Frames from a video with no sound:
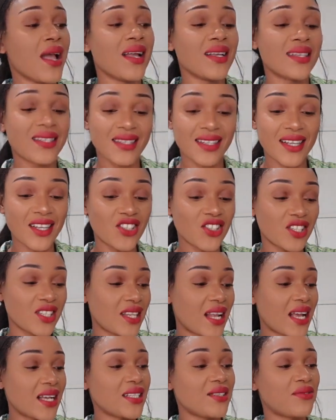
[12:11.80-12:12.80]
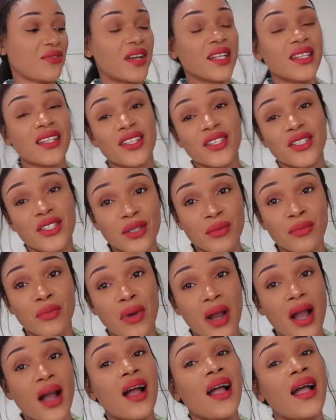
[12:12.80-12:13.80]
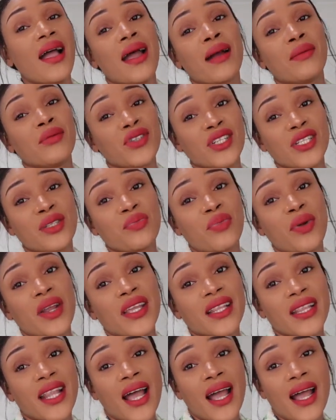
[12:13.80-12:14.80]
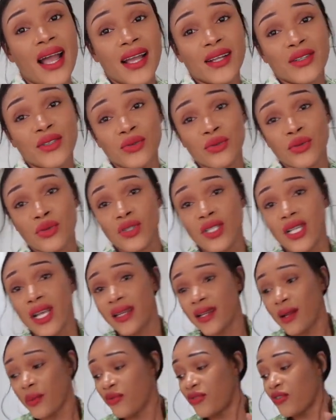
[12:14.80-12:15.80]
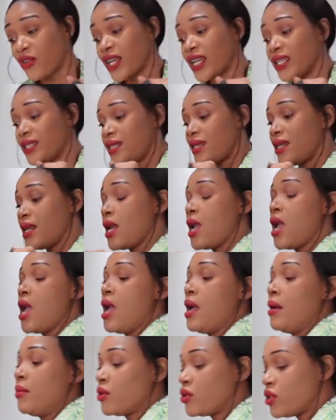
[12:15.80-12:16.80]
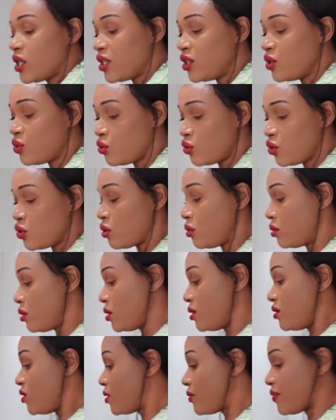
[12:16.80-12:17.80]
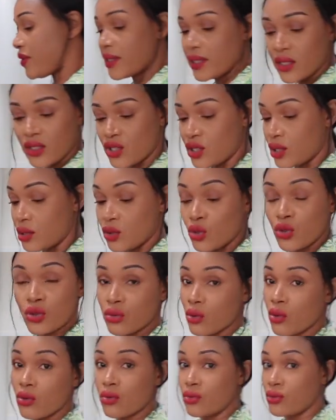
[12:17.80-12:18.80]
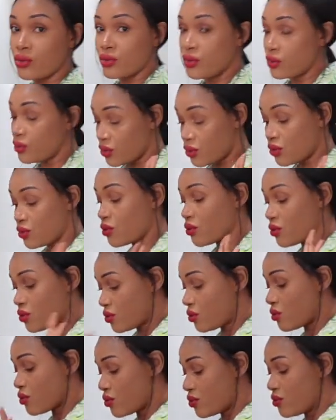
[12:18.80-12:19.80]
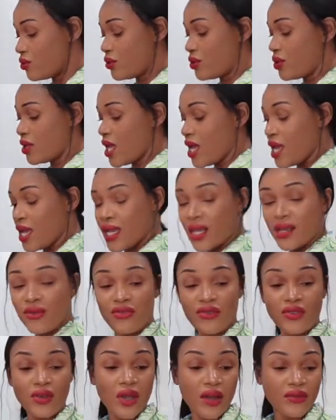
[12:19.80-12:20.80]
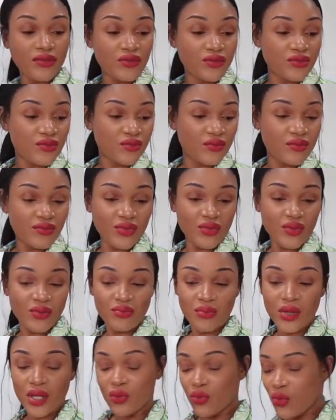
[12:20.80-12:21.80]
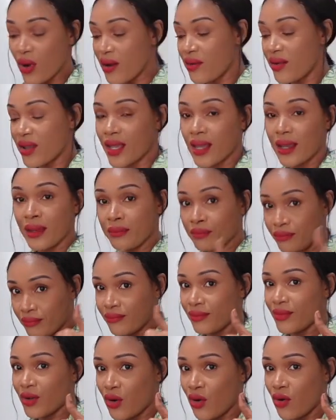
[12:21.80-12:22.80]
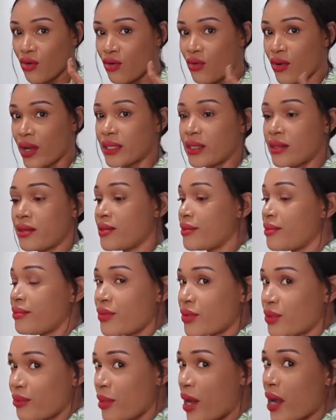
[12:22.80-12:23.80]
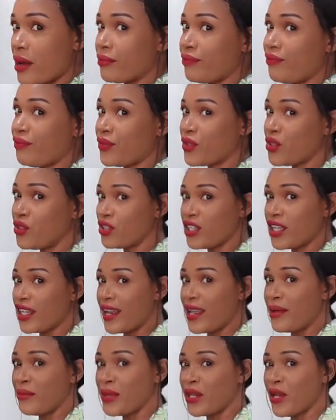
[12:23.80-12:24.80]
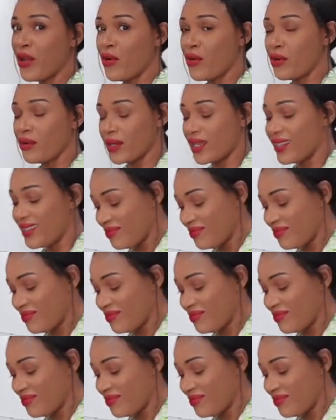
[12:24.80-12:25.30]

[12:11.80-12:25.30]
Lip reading: Such a nice foundation, but I'm just praying that I do not end up forgetting, because I need to show you this foundation is so good, so good. If you have been wearing it, congrats, but you didn't let me know.